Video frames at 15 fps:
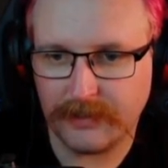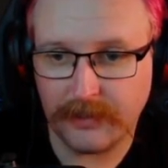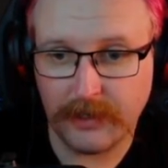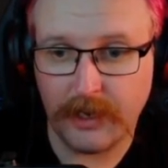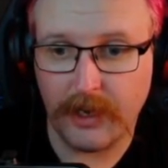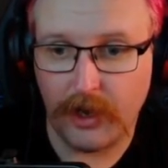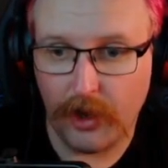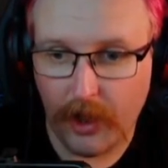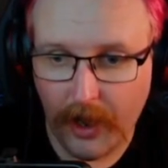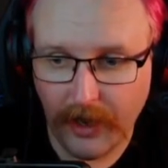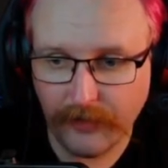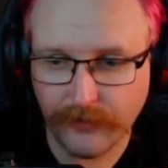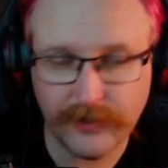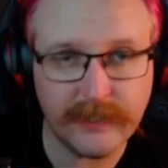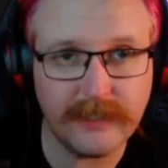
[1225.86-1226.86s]

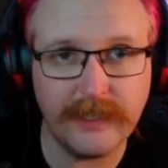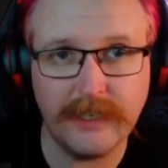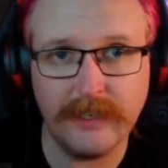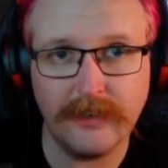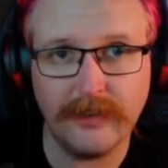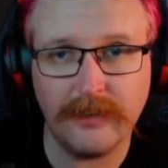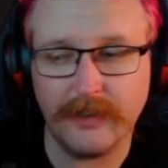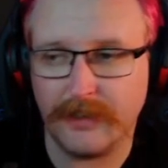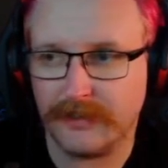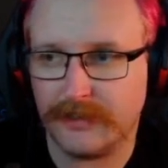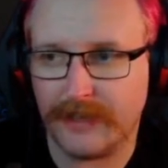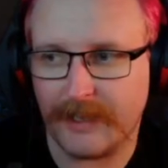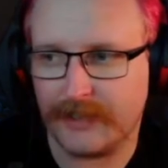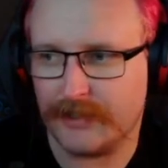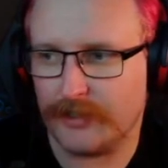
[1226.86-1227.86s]
Life steal?
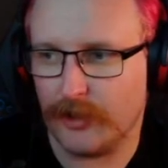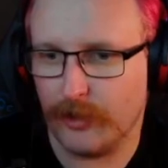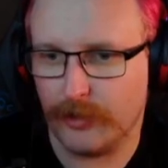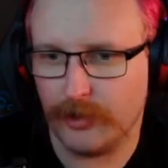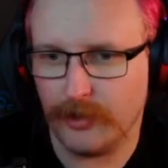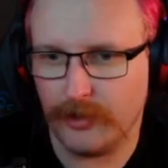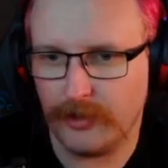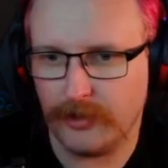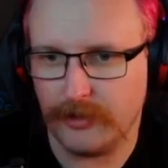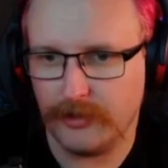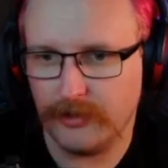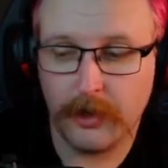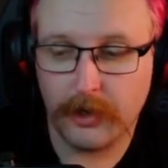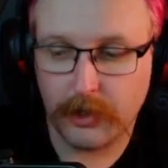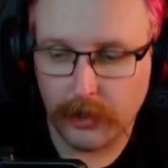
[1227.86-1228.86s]
That's so good.
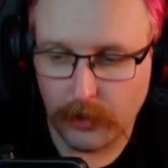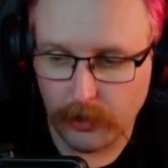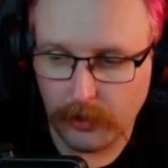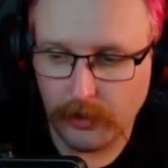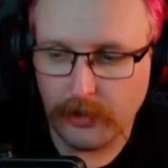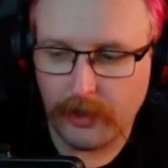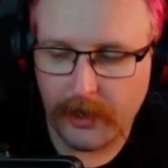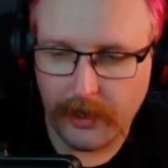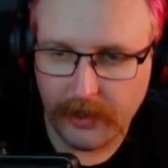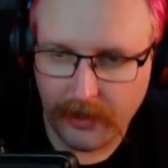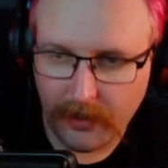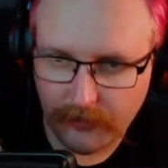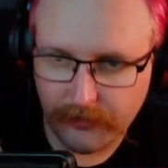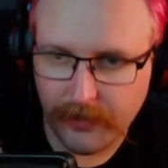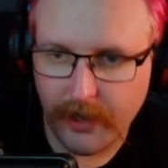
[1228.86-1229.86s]
Cool. I
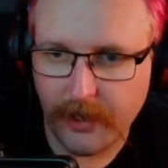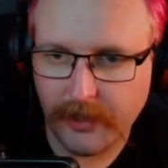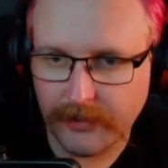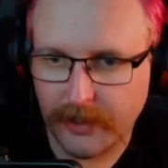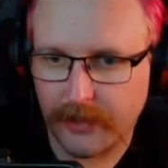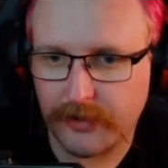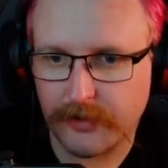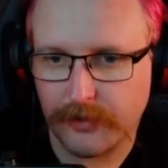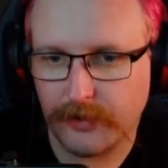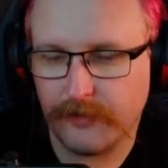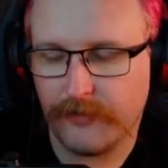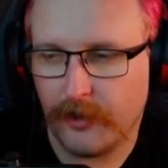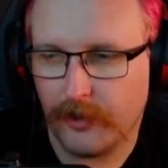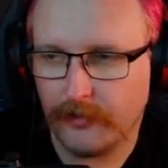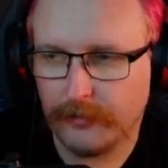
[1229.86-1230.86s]
love that. That's really
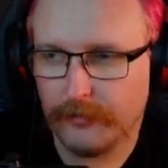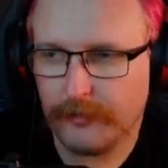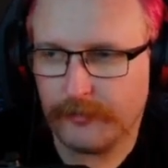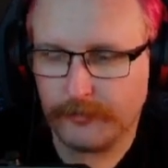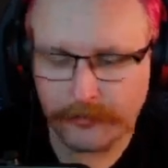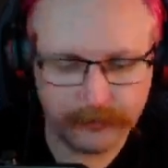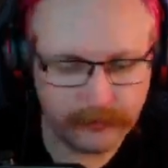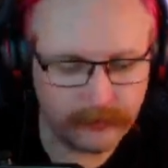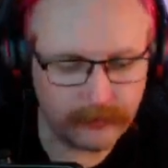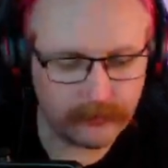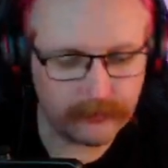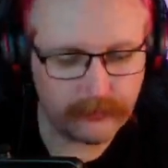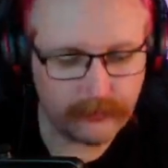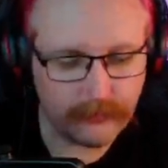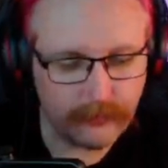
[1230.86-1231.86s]
fun.
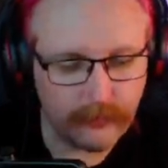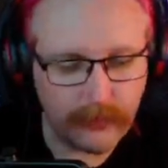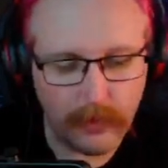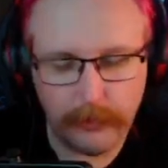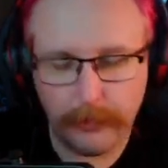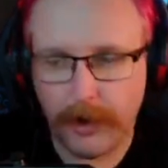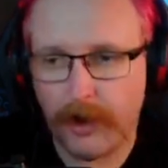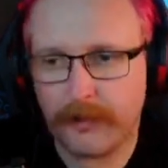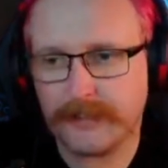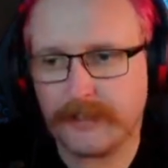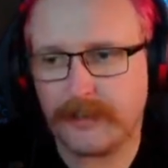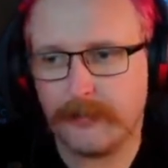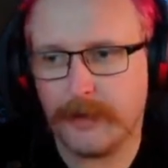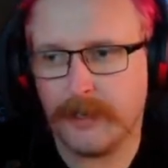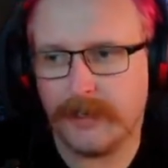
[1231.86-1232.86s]
Power-ups are going
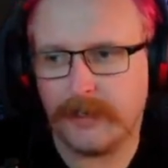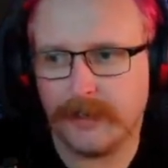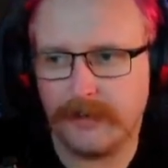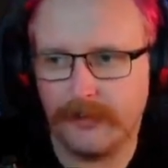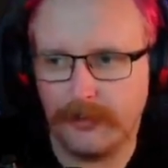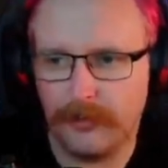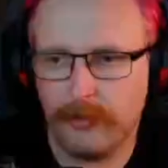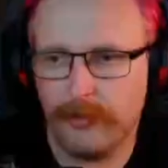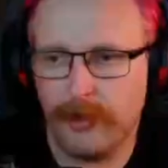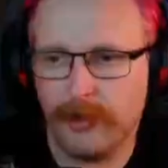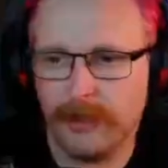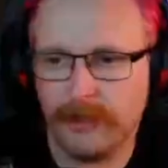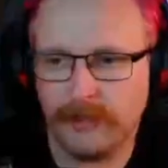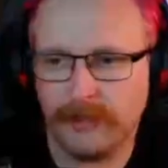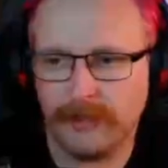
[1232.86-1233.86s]
to make or
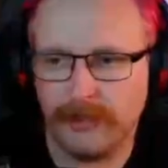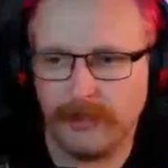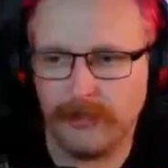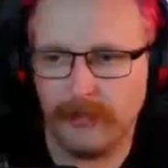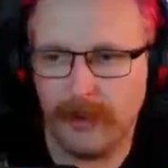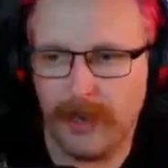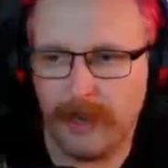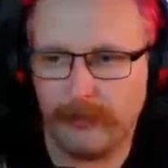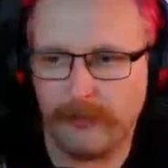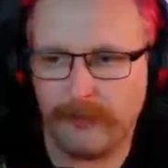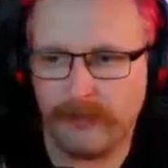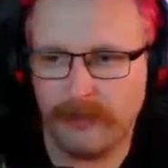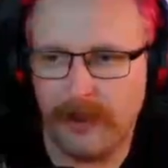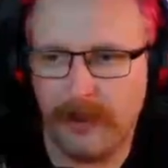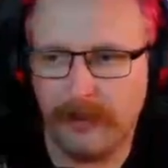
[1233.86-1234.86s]
break certain
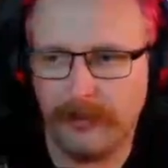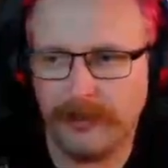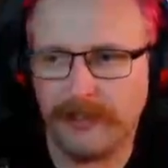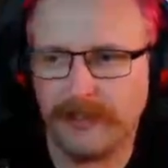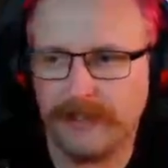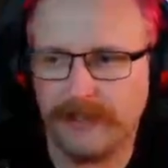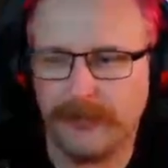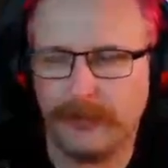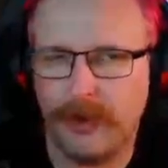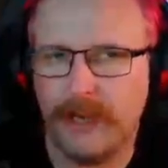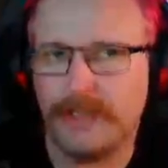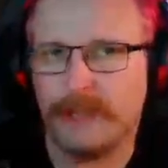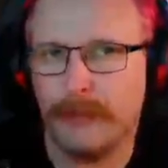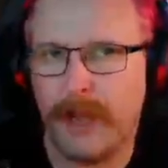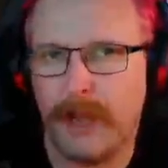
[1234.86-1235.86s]
maps. I want to see some
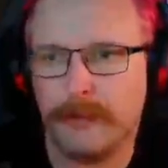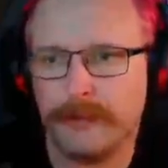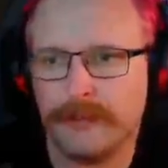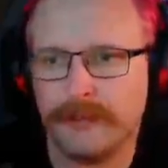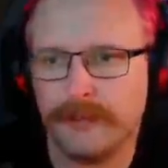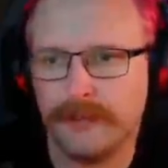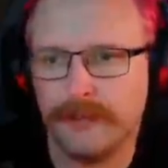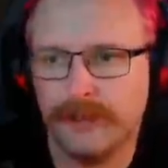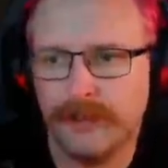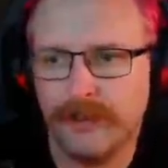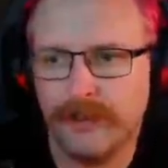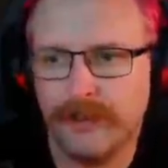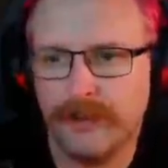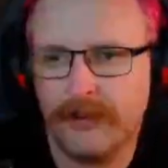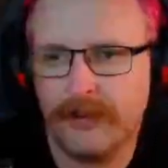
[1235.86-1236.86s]
race maps.
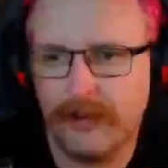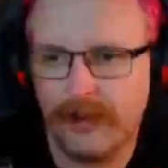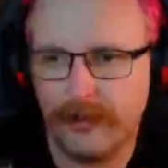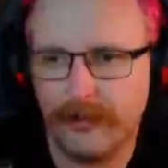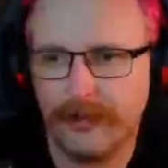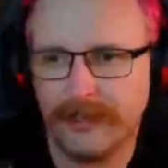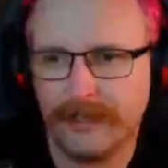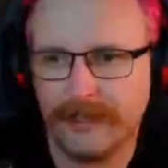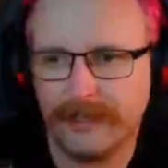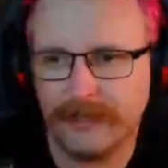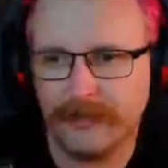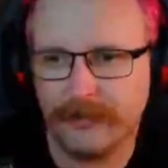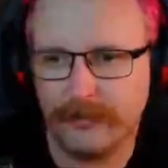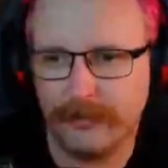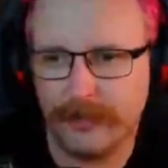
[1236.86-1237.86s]
I want to see
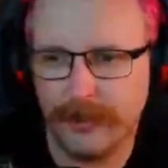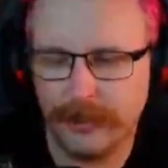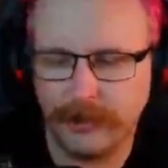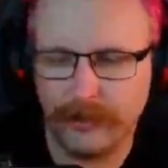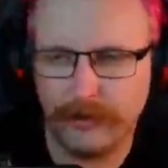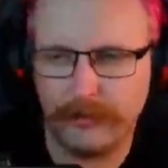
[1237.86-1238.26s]
some pure